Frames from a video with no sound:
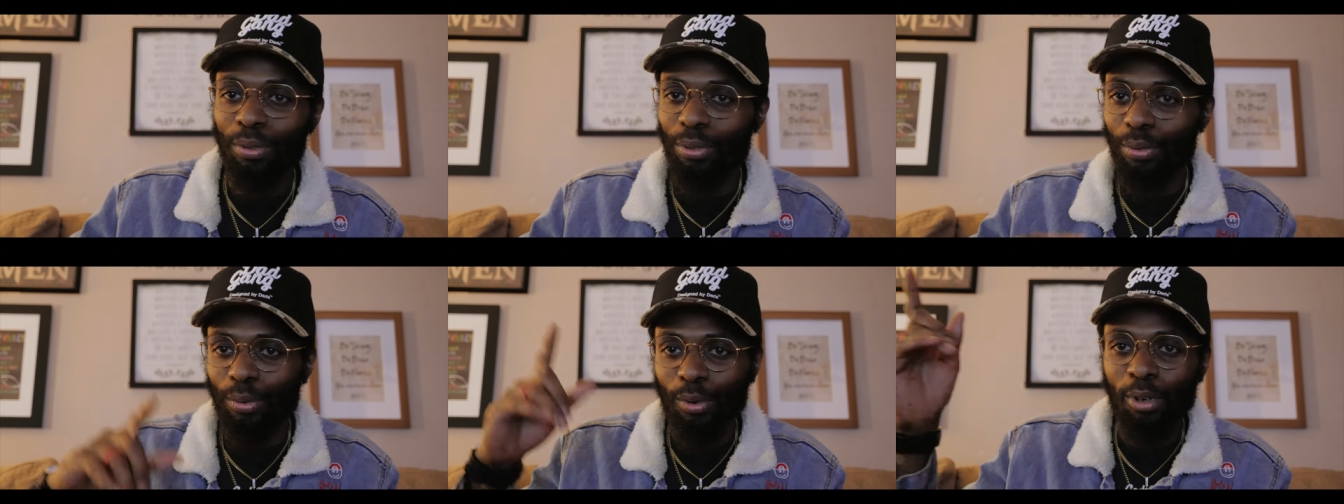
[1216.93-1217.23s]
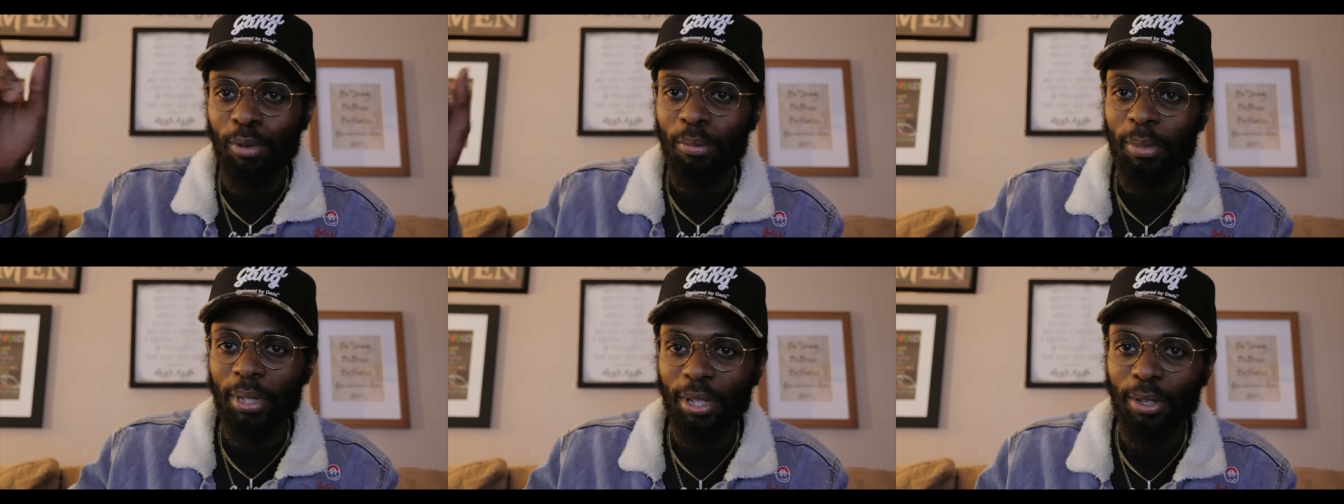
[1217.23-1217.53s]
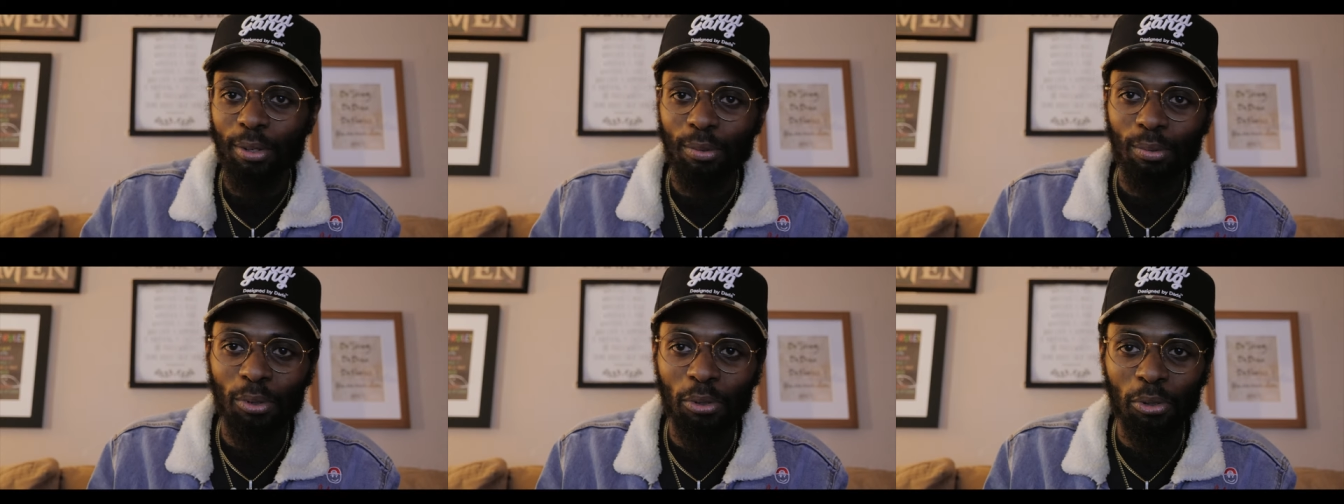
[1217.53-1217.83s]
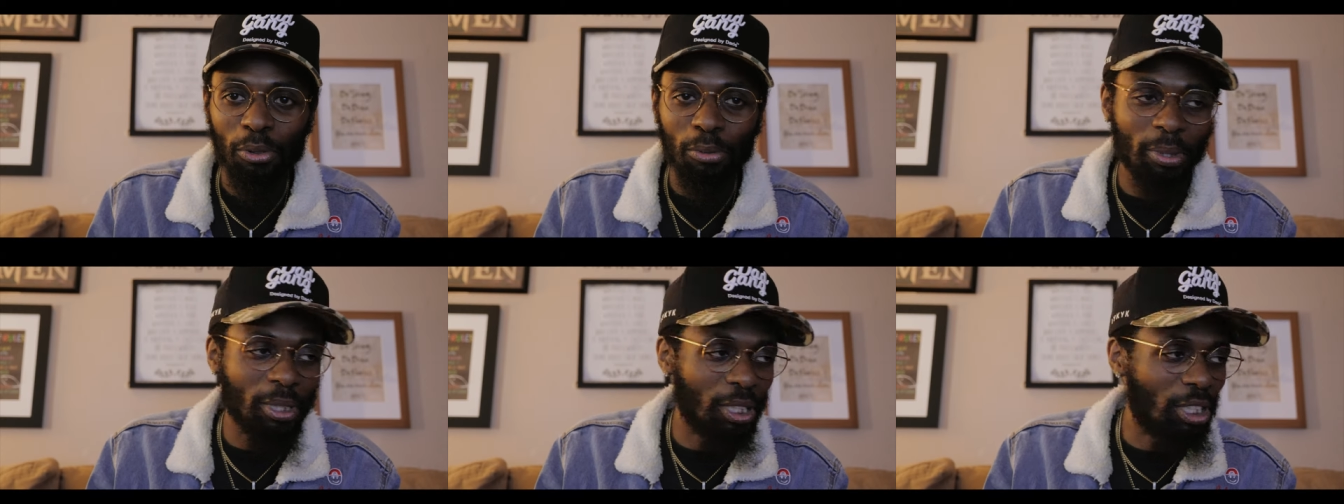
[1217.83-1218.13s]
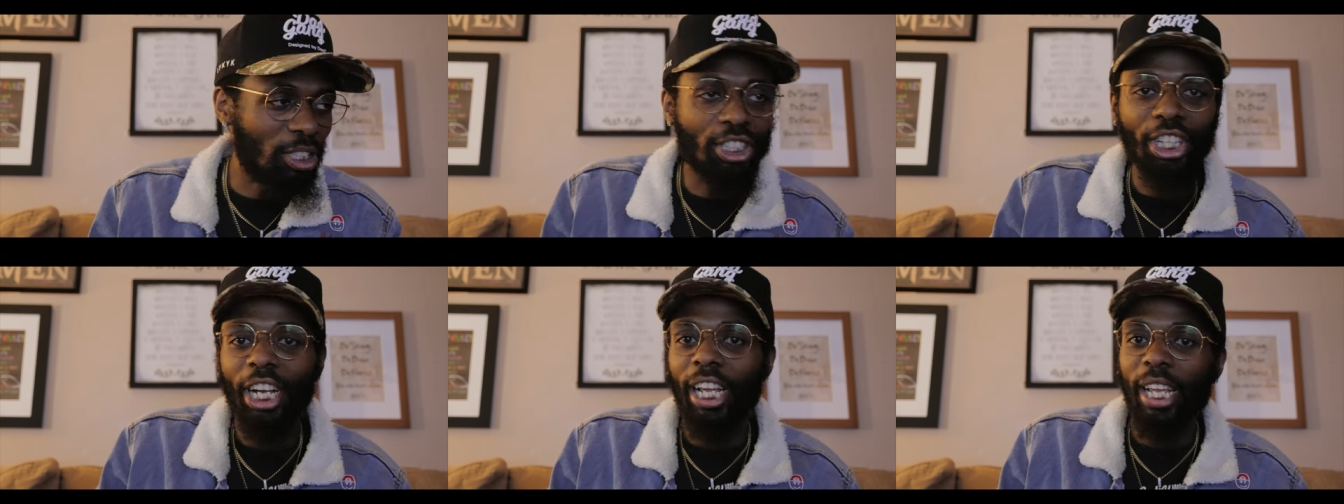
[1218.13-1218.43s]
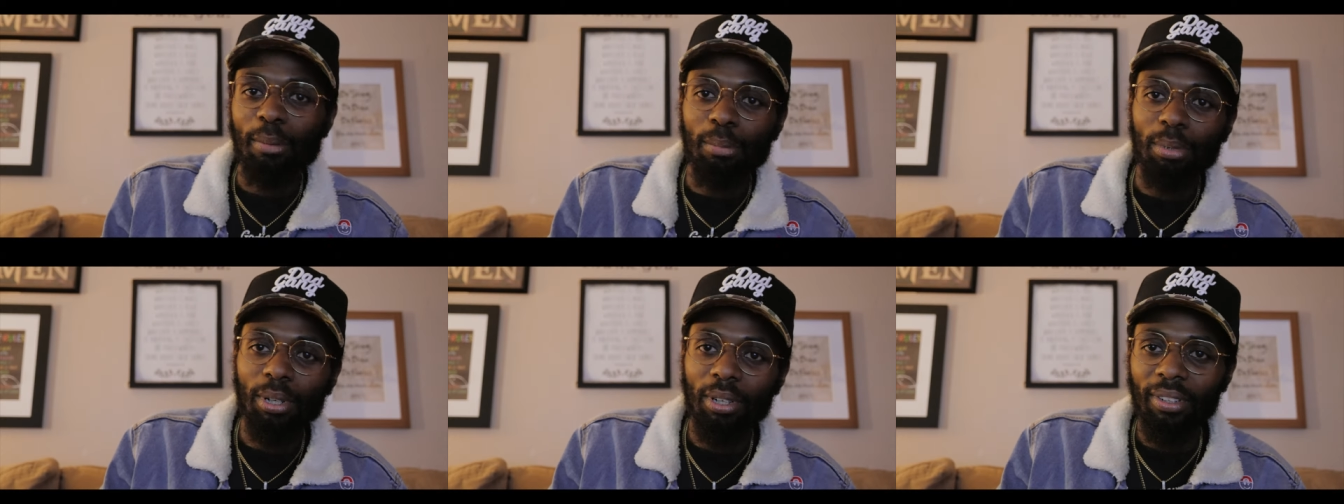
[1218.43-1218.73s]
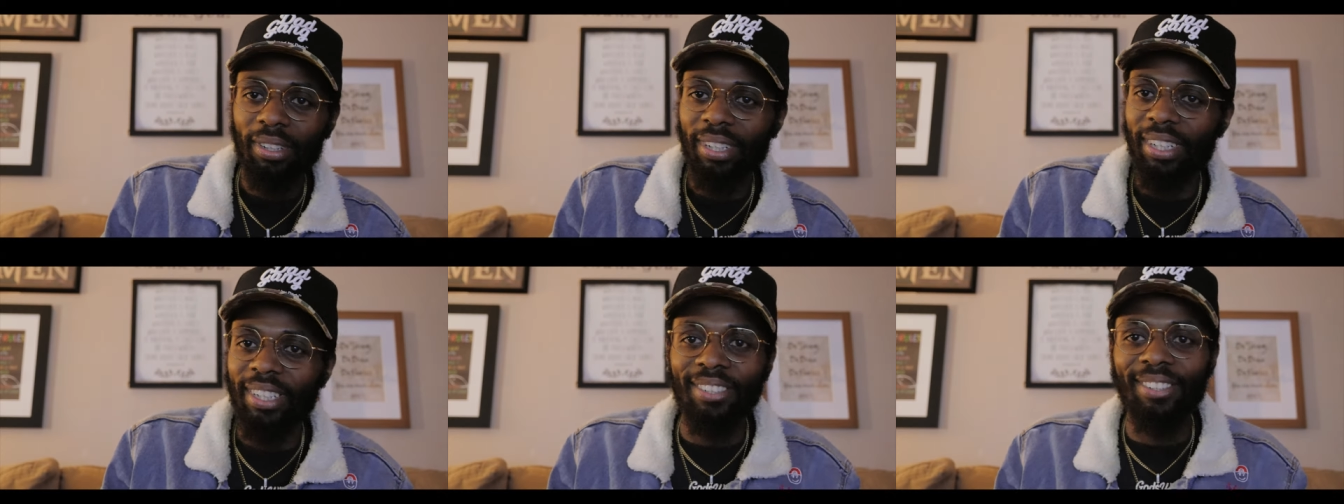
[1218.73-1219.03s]
and throw them in their room in the
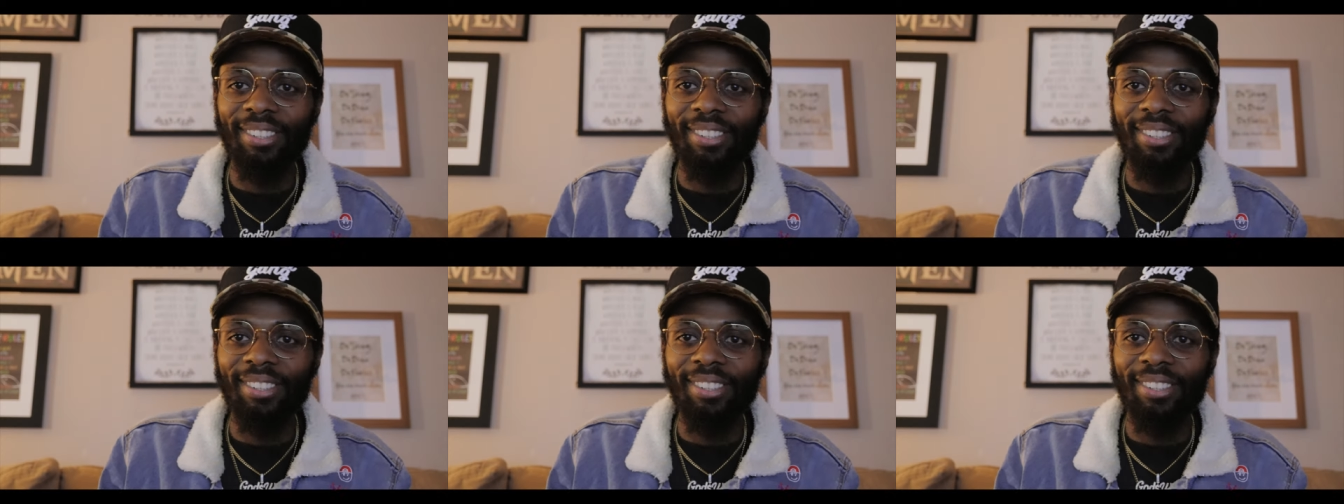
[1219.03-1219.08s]
chamber,